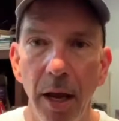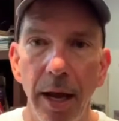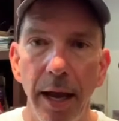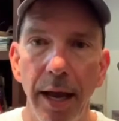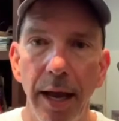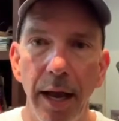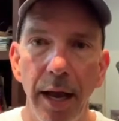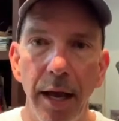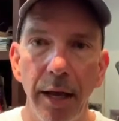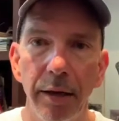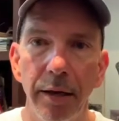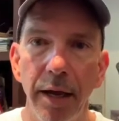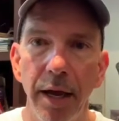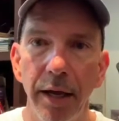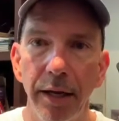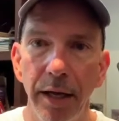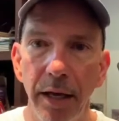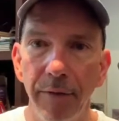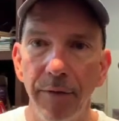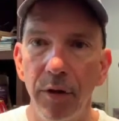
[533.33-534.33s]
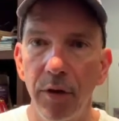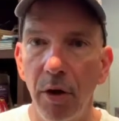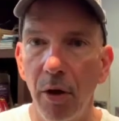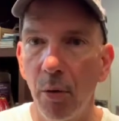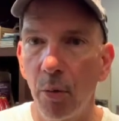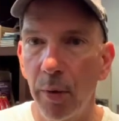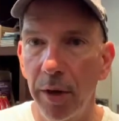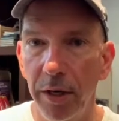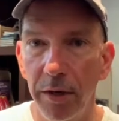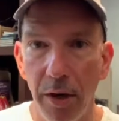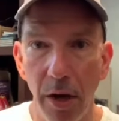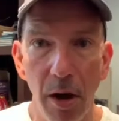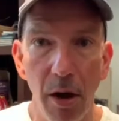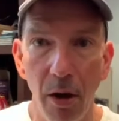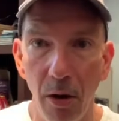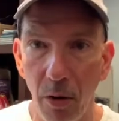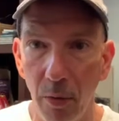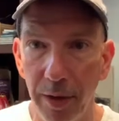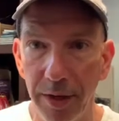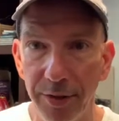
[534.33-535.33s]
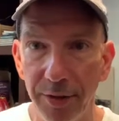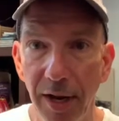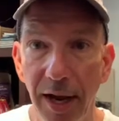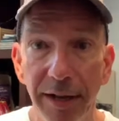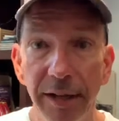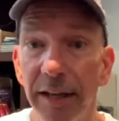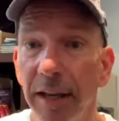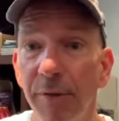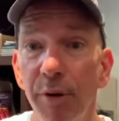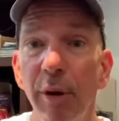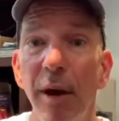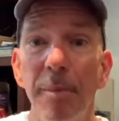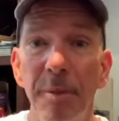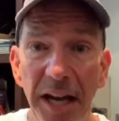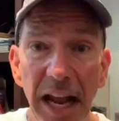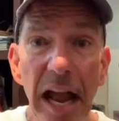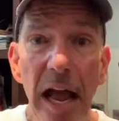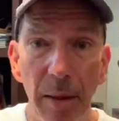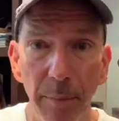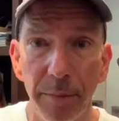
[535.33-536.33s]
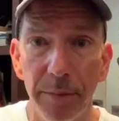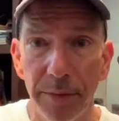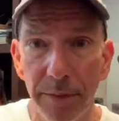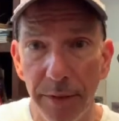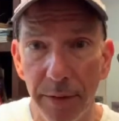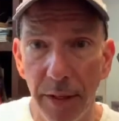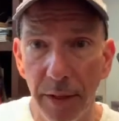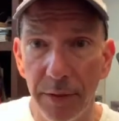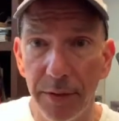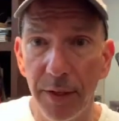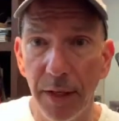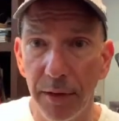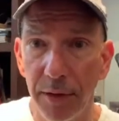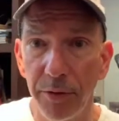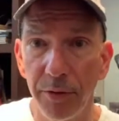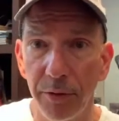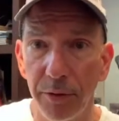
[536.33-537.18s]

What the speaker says: And even though we know it's not going to give you M&Ms and say these